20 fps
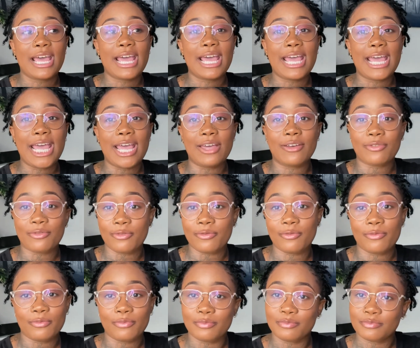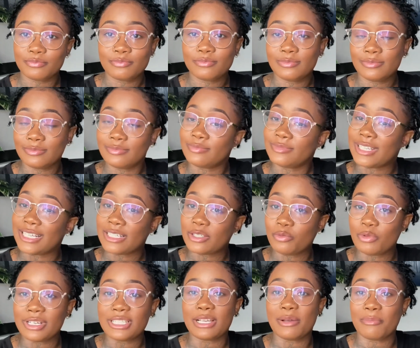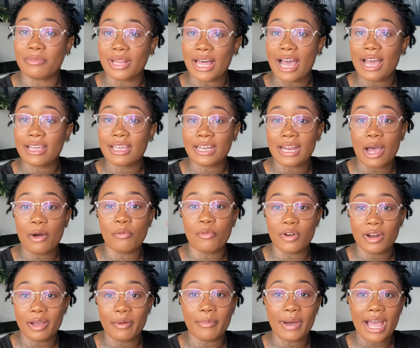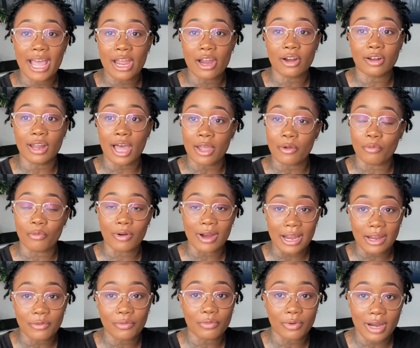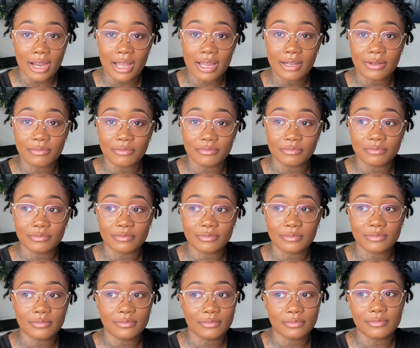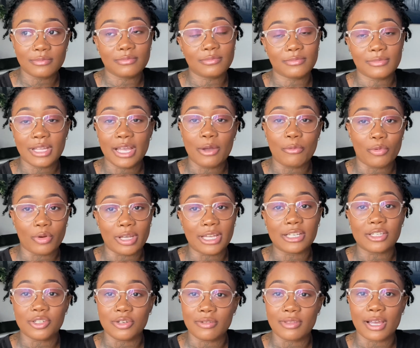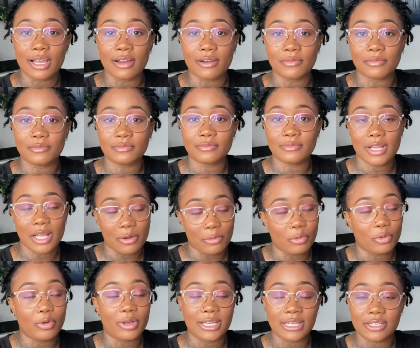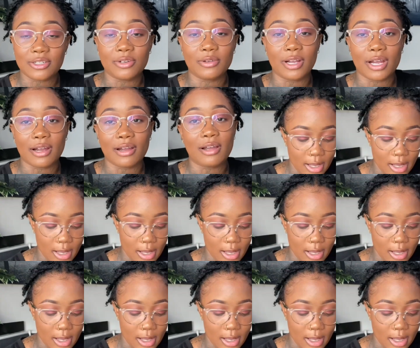if this wasn't black and I wanted my hair like red, it will get you there. It will get you there.